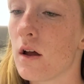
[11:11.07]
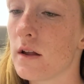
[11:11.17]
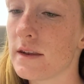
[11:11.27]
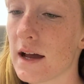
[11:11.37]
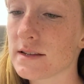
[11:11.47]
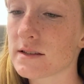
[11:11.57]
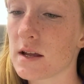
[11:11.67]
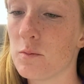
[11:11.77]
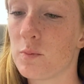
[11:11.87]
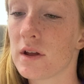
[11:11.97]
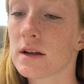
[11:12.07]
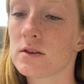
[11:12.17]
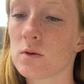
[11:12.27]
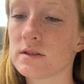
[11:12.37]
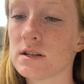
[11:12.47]
nests in big,
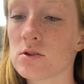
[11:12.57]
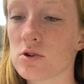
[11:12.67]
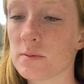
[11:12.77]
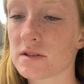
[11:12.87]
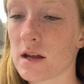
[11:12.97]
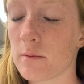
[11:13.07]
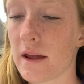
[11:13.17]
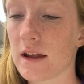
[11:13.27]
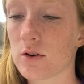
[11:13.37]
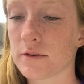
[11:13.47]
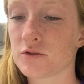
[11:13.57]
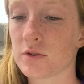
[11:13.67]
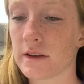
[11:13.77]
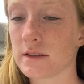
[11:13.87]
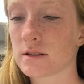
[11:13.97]
noisy groups in mangrove
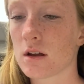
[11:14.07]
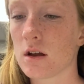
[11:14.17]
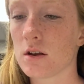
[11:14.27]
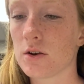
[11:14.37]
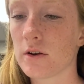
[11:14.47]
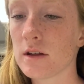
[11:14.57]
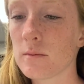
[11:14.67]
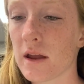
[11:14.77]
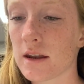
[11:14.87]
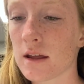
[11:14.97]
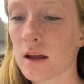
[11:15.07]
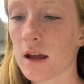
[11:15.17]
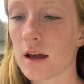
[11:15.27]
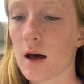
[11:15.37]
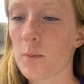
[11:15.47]
trees. During mating,
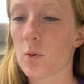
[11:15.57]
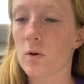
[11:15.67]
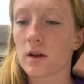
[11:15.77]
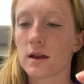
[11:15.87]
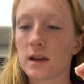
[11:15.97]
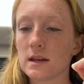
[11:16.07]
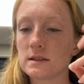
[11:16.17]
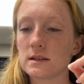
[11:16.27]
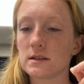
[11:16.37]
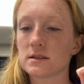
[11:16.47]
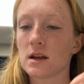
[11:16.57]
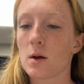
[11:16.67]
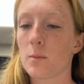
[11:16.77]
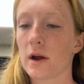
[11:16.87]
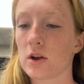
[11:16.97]
a couple kisses
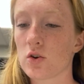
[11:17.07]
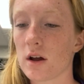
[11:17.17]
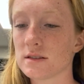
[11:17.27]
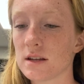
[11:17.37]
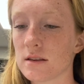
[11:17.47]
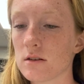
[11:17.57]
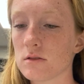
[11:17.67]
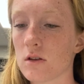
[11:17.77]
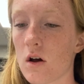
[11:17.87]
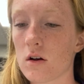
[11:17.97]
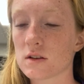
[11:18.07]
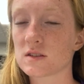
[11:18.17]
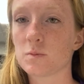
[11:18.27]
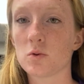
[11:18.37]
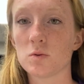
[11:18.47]
by crossing their long,
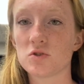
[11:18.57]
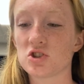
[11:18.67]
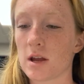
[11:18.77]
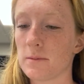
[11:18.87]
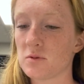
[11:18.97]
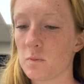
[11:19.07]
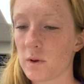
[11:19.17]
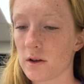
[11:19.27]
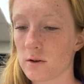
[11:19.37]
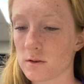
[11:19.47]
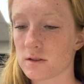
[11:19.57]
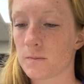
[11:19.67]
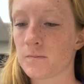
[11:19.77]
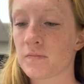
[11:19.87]
spoon-shaped bills.